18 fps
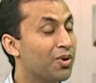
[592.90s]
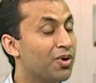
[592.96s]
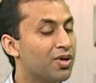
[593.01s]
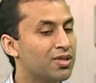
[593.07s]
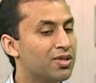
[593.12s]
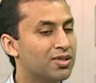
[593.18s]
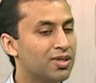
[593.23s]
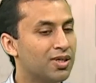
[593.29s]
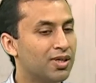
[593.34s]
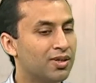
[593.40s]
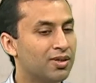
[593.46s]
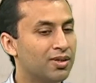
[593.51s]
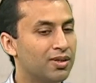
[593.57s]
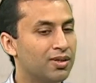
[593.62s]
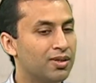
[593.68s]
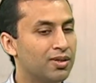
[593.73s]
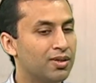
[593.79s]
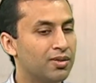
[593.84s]
Because
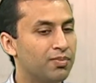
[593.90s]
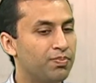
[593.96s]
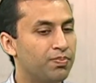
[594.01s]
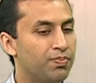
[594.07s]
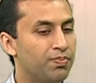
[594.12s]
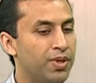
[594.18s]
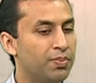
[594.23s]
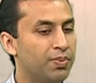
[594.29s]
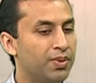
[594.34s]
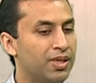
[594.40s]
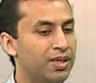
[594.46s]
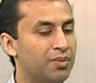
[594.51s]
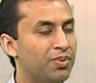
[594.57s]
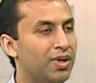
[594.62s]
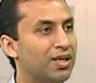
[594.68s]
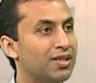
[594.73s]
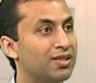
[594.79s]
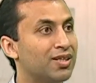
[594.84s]
people
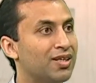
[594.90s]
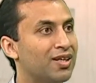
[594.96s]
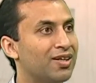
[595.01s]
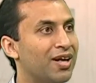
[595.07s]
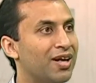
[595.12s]
in Pakistan